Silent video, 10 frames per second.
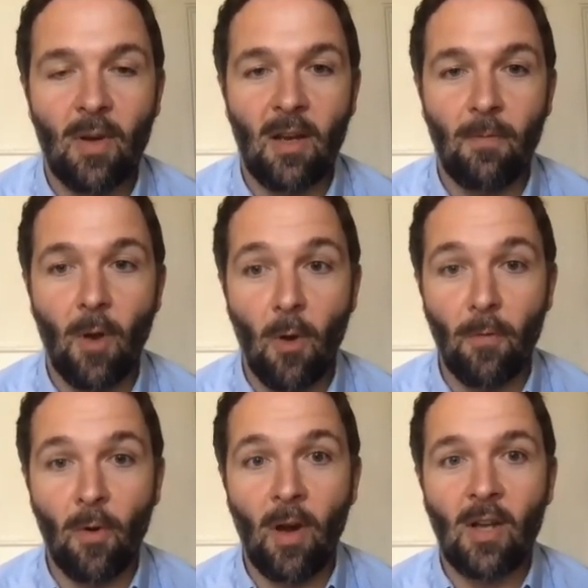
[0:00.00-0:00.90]
kind of
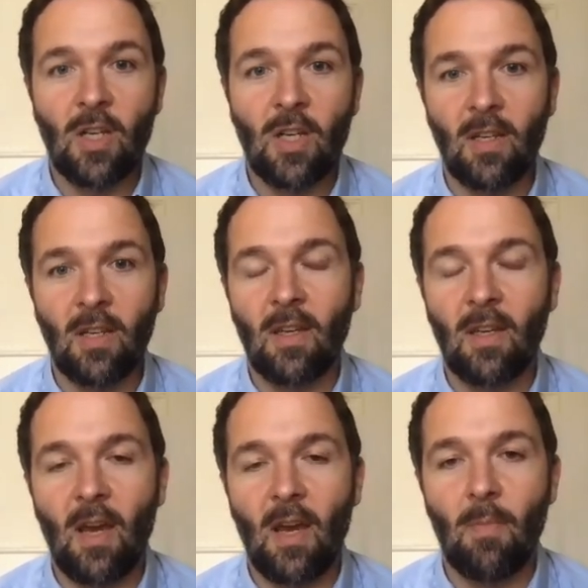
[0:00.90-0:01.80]
overarching
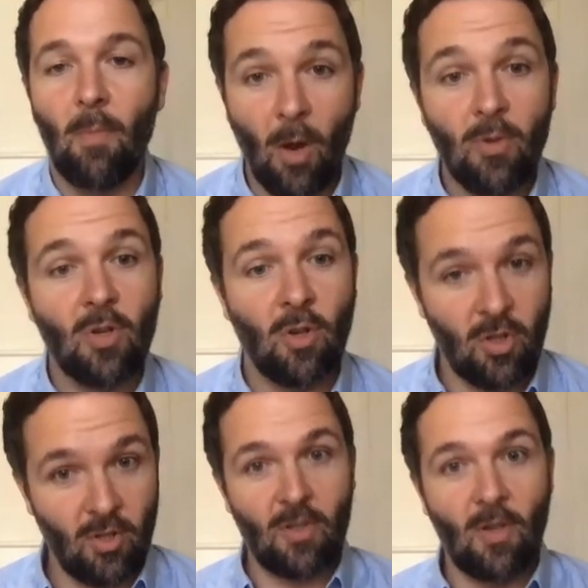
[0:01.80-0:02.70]
approach,
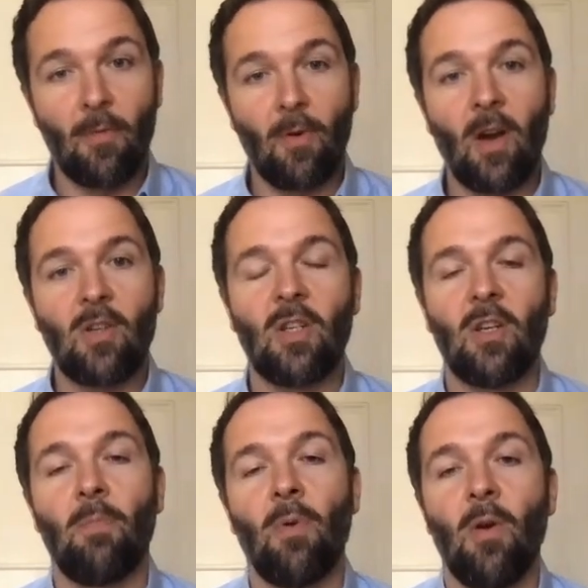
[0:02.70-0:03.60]
Cushon's
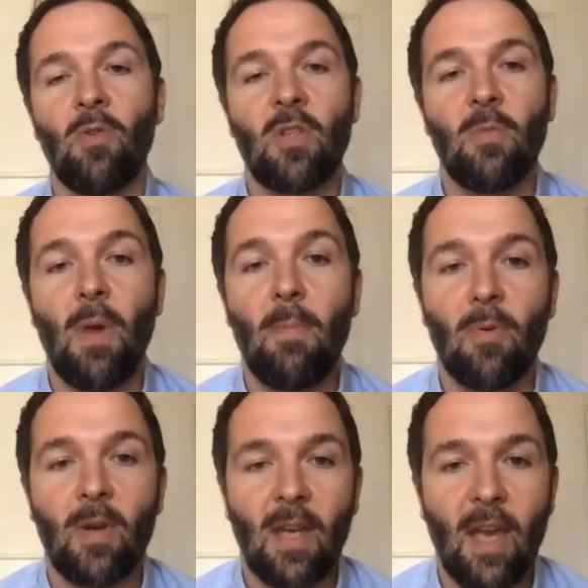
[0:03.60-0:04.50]
overarching approach to
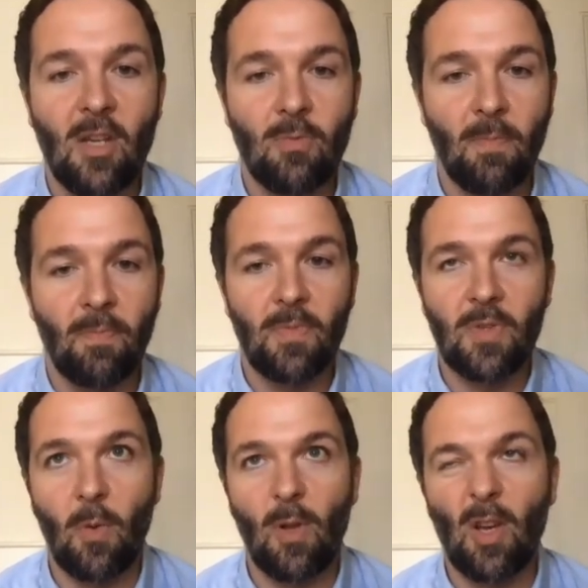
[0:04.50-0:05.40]
member engagement.
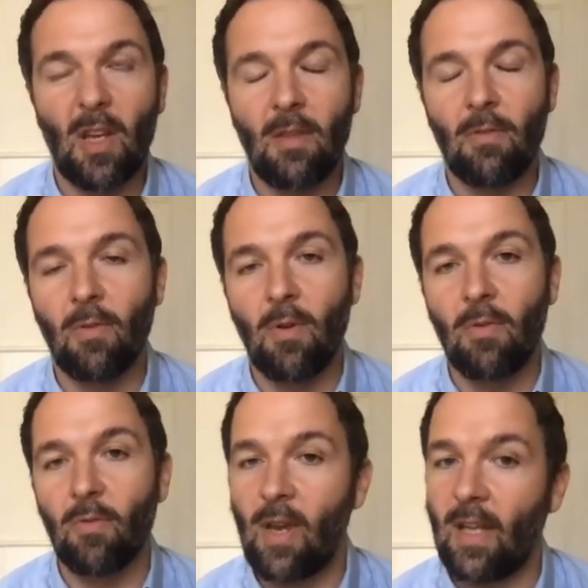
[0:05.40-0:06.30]
So we look at it through
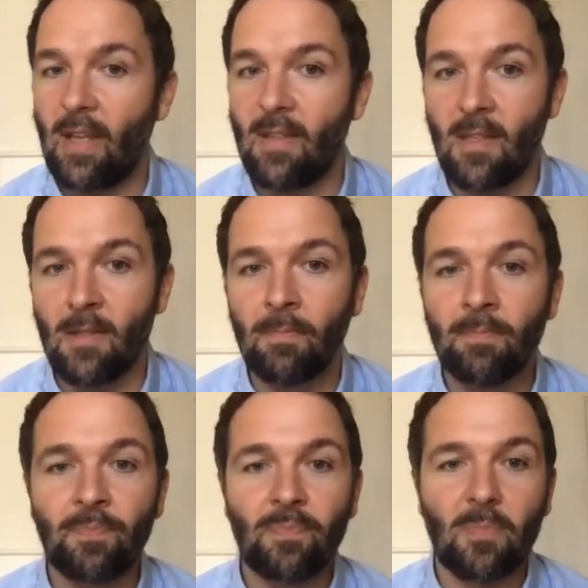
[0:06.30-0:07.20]
3 lenses,
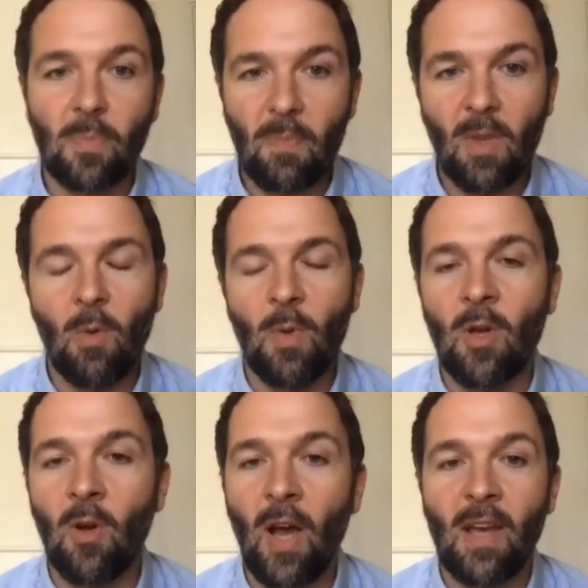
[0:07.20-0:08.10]
what we
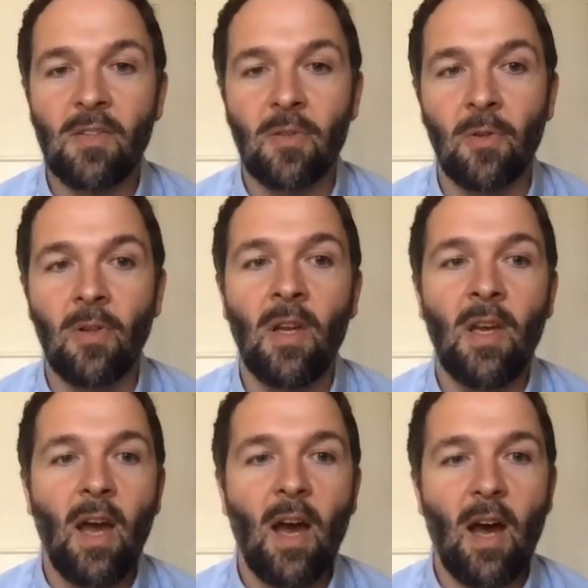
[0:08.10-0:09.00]
call hassle,
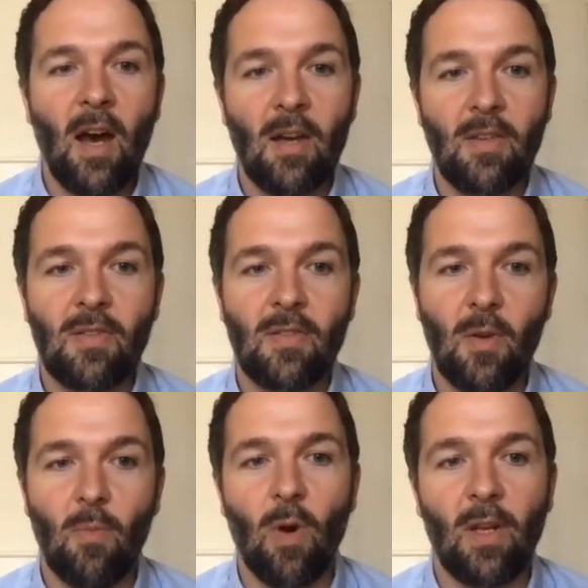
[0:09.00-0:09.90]
hearts,
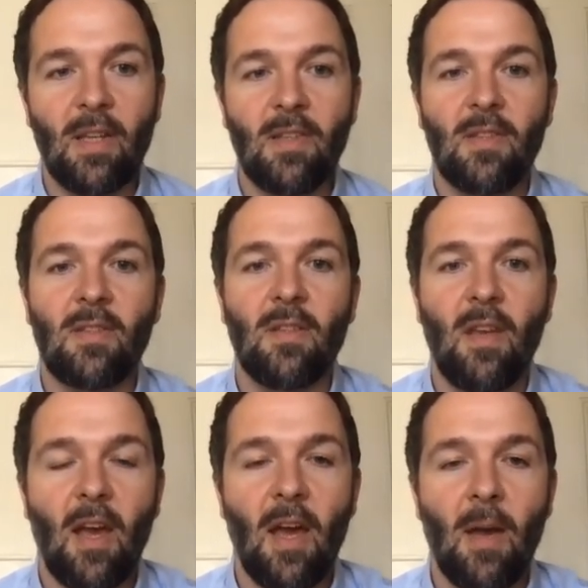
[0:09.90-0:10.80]
and wallets.
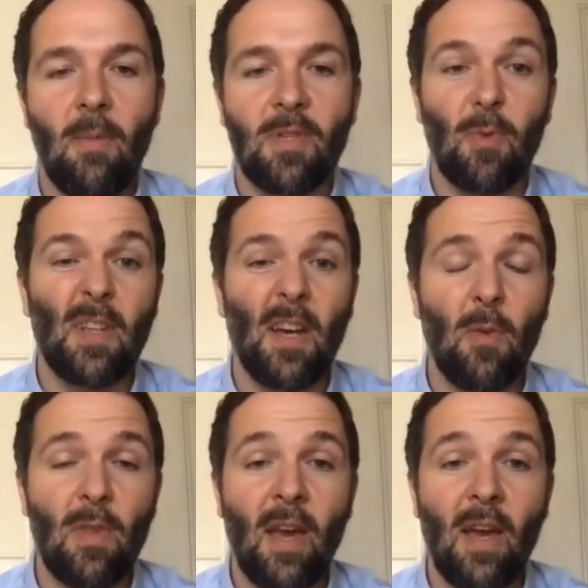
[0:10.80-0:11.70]
So if we
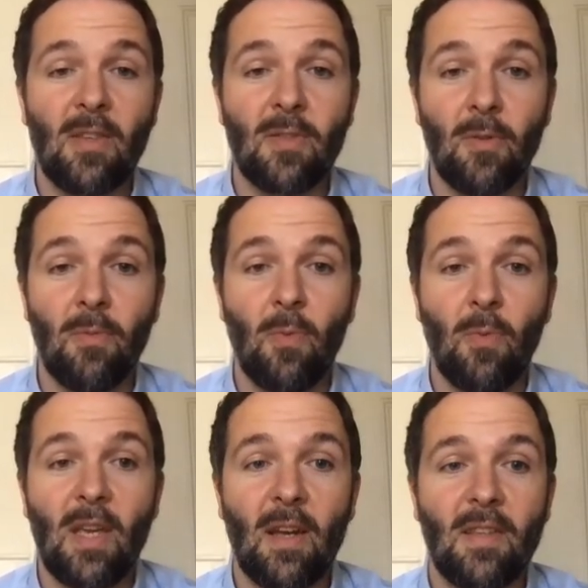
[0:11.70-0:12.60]
start with hassle,
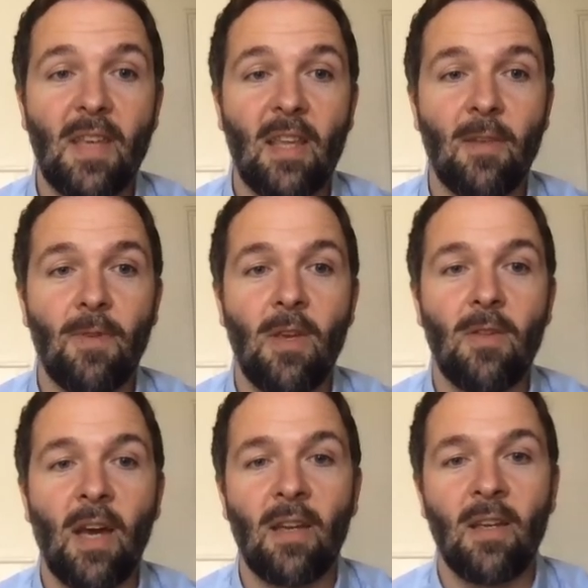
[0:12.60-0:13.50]
we kind of take the view
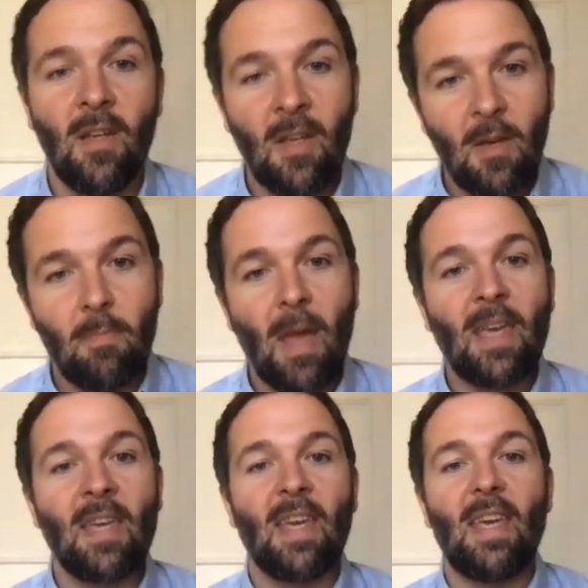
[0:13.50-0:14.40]
that
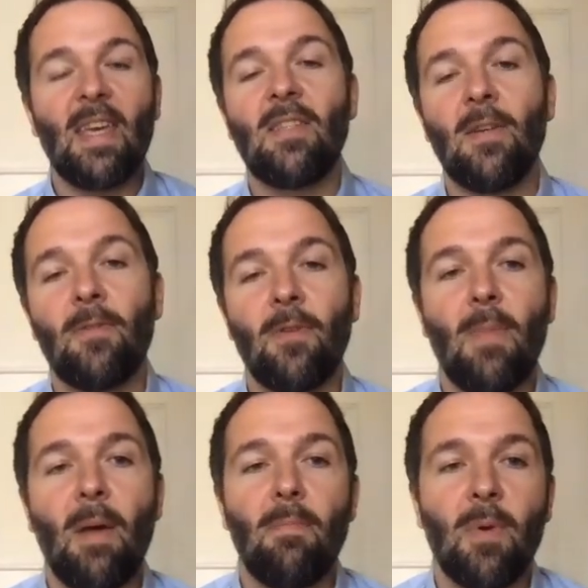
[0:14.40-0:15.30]
making it easier for
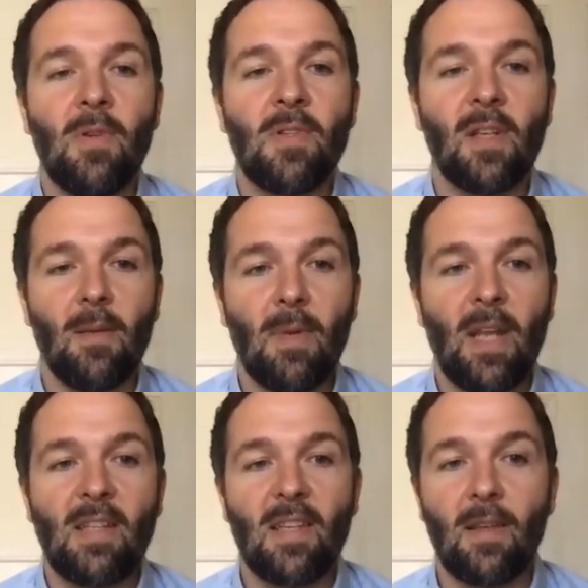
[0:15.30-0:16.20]
members,
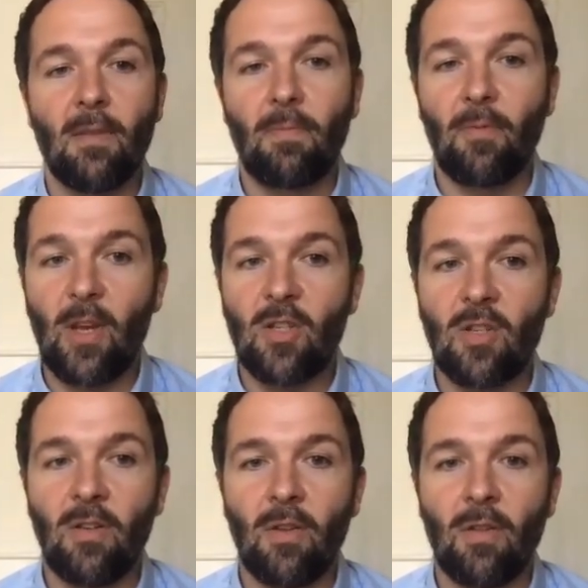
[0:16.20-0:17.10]
eliminating
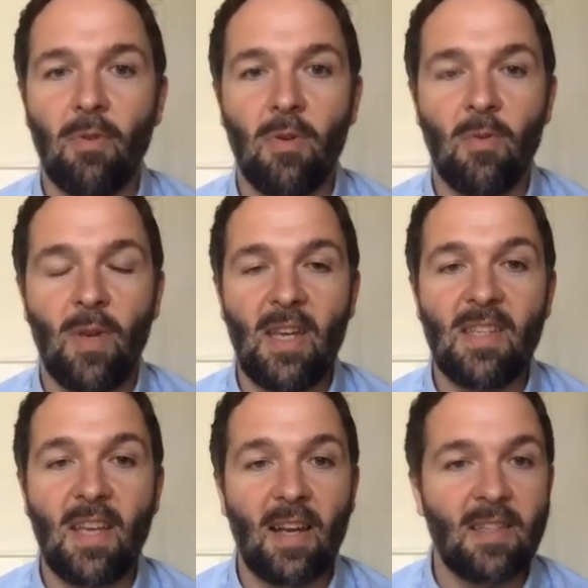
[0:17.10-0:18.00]
friction through
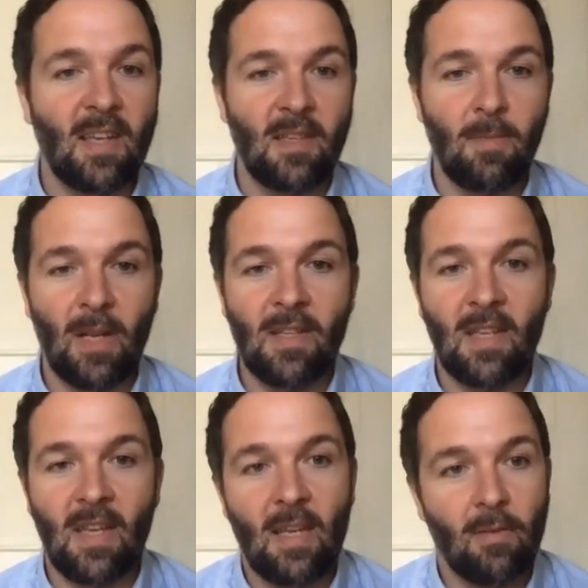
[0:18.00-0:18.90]
easy
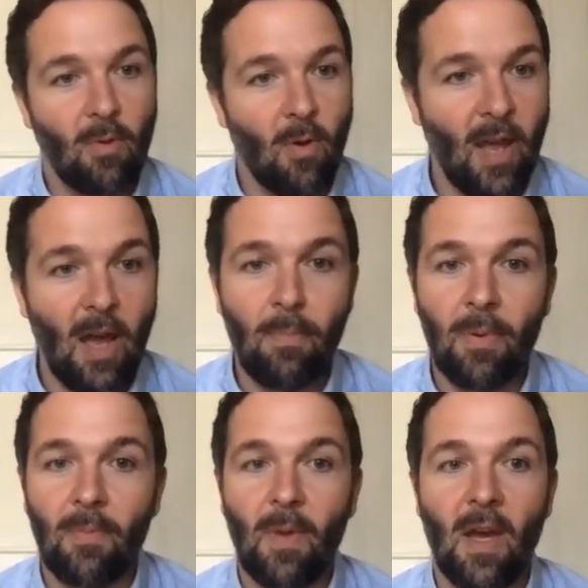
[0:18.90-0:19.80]
accessibility through an app,
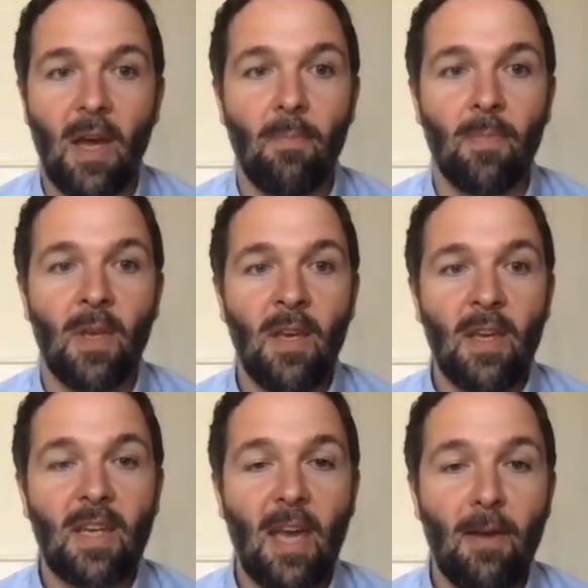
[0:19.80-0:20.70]

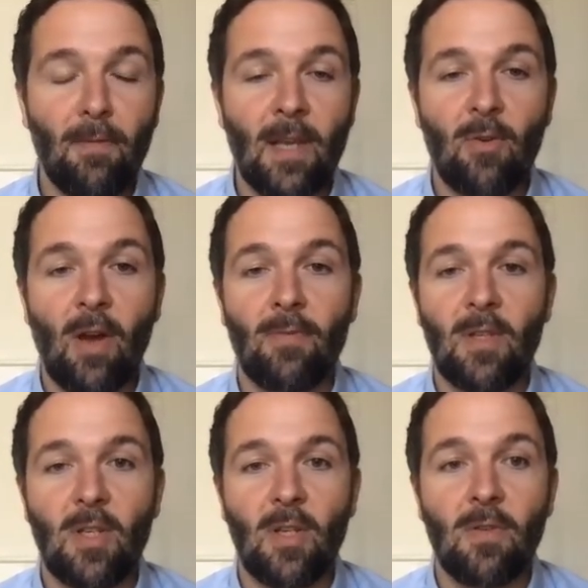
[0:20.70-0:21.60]
carefully
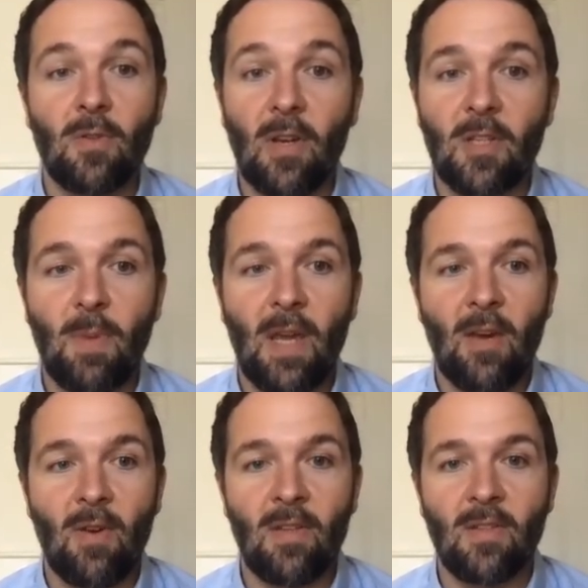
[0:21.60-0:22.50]
crafted user
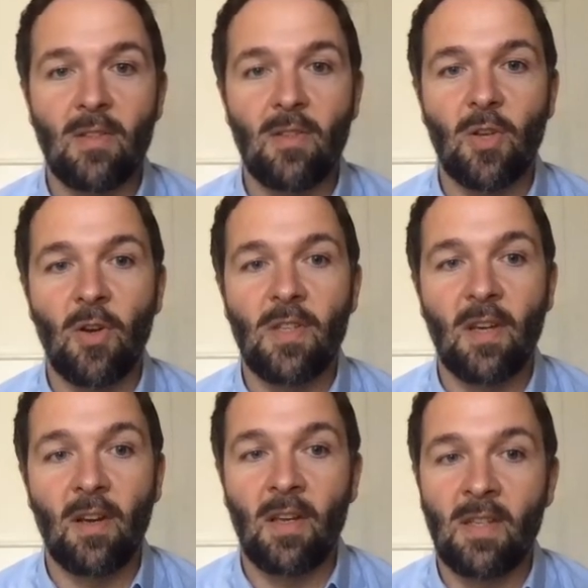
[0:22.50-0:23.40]
experience and choice
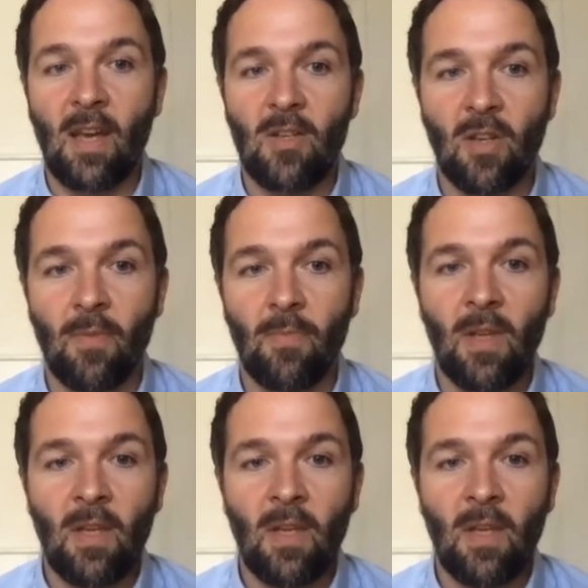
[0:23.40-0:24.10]
architecture